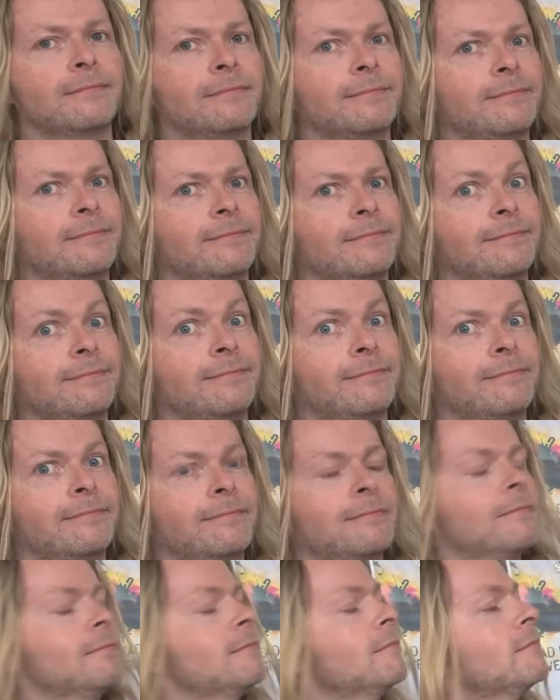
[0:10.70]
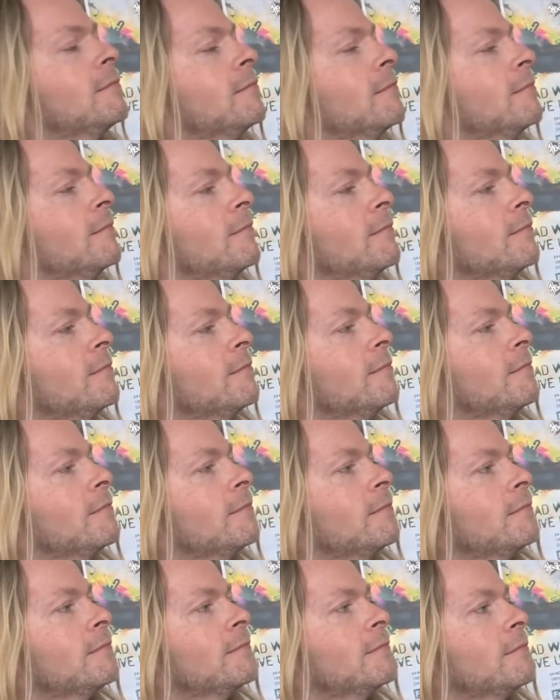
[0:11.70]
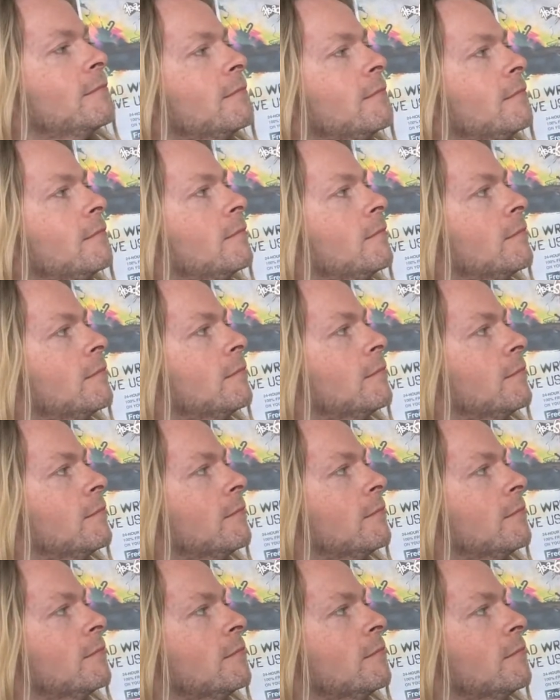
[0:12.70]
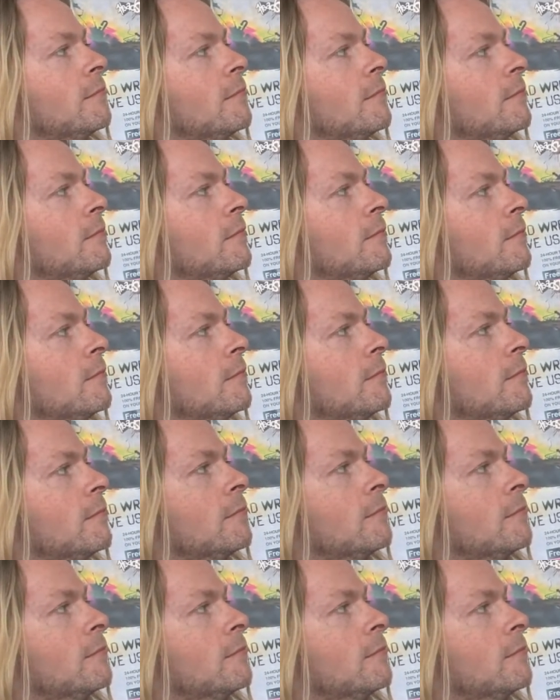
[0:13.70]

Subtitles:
The person shown says nothing.